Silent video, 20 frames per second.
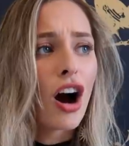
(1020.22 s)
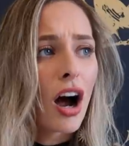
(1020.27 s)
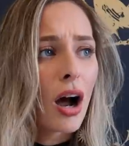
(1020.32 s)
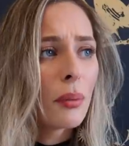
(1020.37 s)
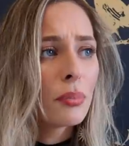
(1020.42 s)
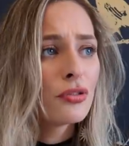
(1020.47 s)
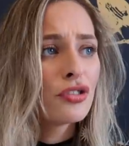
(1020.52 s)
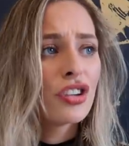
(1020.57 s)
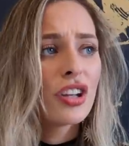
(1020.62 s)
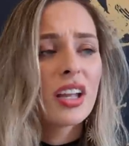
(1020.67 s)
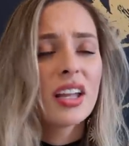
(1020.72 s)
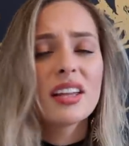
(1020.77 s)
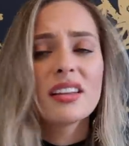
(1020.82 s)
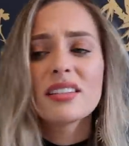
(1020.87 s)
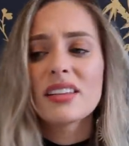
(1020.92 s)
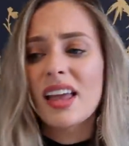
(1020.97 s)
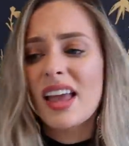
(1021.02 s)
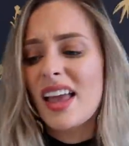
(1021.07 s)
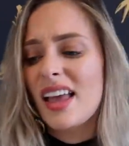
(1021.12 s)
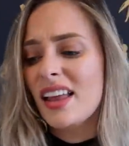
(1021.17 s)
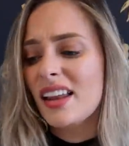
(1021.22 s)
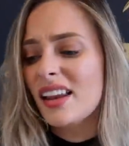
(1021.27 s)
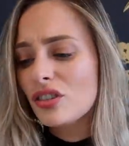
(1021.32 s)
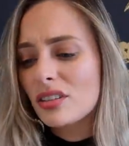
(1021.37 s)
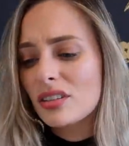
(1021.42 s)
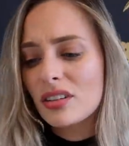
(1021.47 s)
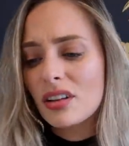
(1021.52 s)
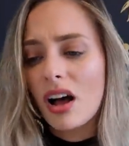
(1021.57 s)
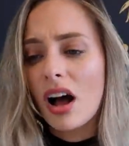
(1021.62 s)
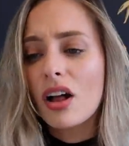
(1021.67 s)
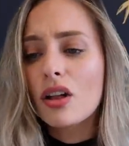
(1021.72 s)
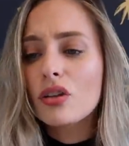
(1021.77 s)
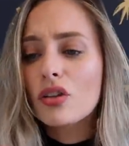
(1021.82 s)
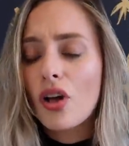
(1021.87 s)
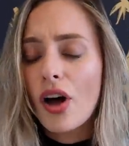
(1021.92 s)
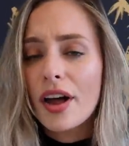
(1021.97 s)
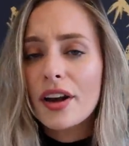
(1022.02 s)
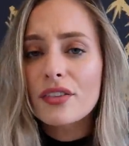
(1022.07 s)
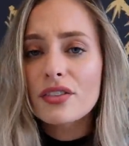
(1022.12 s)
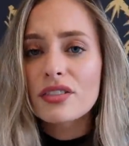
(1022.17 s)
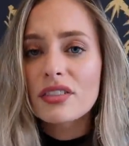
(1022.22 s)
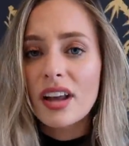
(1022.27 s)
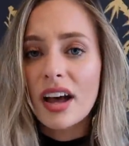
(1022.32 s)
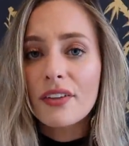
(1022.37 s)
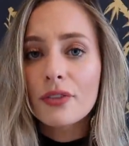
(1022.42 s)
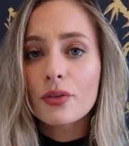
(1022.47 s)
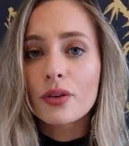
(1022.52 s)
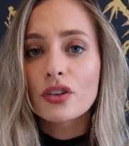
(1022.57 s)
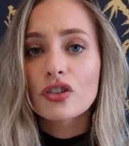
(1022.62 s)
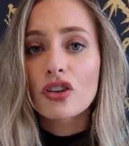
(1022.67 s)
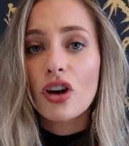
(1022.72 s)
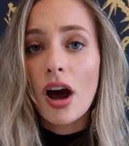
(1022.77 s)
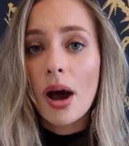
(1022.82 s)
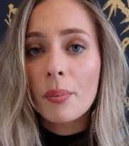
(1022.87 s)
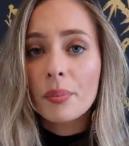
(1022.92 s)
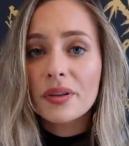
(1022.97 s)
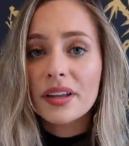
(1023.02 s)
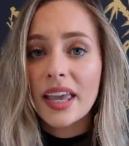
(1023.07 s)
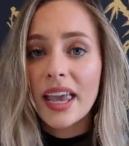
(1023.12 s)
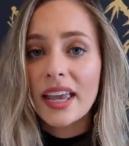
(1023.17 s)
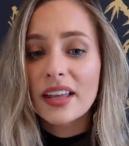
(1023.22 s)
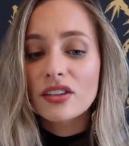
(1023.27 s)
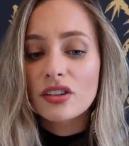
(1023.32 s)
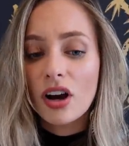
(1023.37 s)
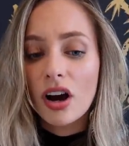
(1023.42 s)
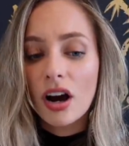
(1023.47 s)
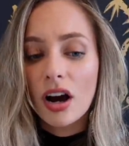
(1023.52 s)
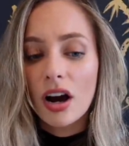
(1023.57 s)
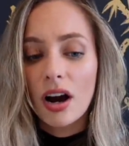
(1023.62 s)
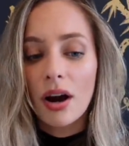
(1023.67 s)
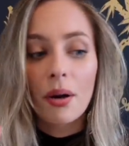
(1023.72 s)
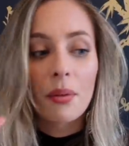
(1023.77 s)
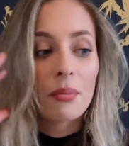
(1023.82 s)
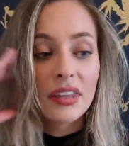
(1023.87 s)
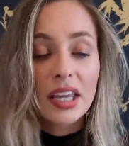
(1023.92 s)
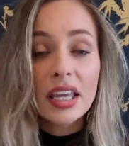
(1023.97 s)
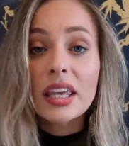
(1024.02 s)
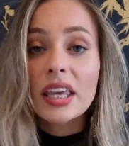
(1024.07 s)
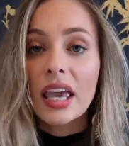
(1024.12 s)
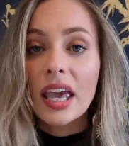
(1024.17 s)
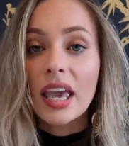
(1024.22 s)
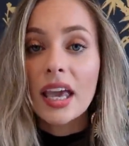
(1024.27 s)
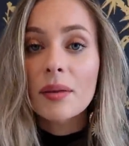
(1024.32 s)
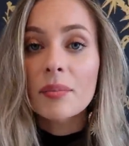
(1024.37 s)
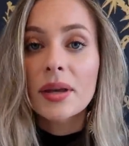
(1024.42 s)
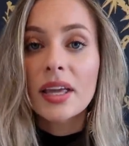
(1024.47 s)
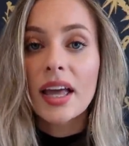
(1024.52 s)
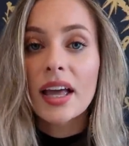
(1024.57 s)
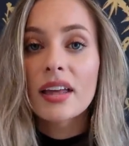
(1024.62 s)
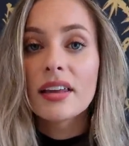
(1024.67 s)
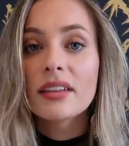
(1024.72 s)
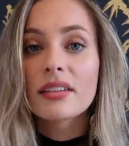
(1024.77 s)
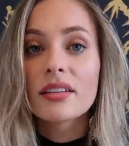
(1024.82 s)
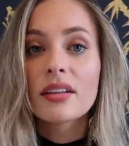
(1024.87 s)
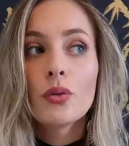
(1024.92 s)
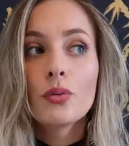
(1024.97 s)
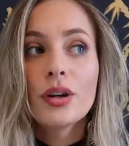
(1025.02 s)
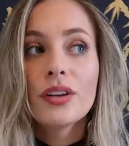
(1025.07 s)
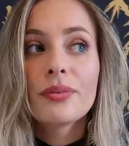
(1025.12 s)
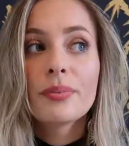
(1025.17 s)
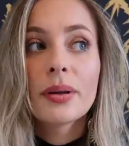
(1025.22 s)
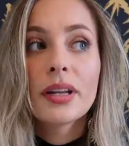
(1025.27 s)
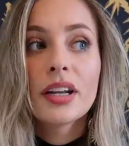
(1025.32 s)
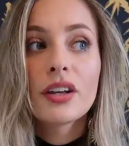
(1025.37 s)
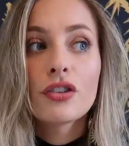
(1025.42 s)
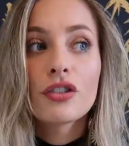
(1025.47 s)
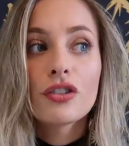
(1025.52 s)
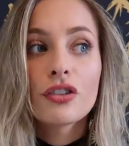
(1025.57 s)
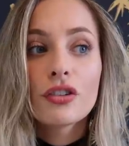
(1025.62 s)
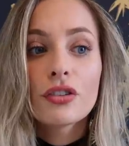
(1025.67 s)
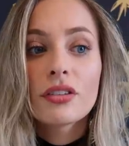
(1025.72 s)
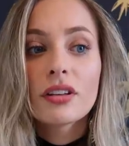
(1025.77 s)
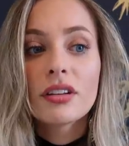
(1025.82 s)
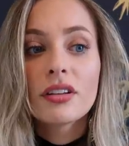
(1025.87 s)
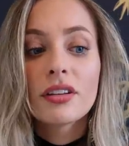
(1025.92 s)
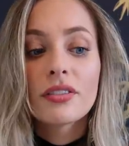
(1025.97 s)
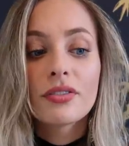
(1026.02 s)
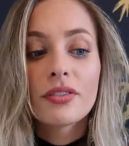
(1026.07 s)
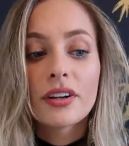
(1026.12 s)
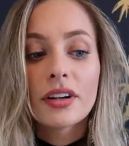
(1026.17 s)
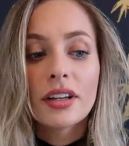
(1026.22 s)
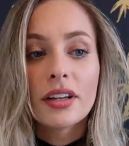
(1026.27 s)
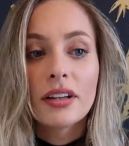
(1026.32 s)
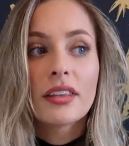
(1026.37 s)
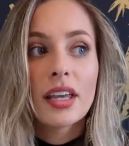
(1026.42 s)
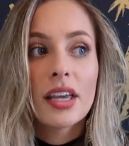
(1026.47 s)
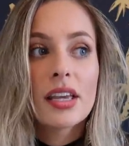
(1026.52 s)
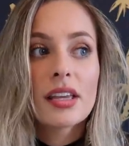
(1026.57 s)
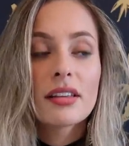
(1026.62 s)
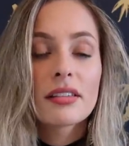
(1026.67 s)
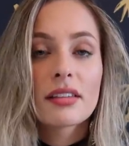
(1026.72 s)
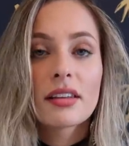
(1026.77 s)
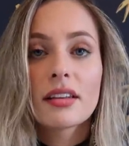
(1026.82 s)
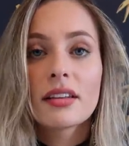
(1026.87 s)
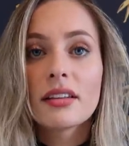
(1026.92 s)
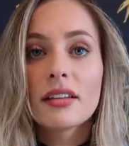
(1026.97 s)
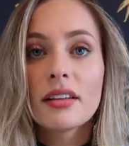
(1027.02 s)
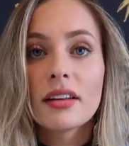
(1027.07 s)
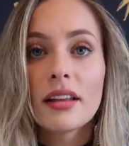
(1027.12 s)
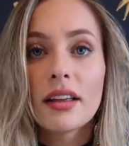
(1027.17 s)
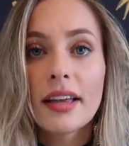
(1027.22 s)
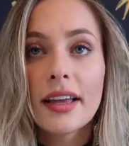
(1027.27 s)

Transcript: options and just a lot of stuff which complicates our thinking because we've been introduced to different things and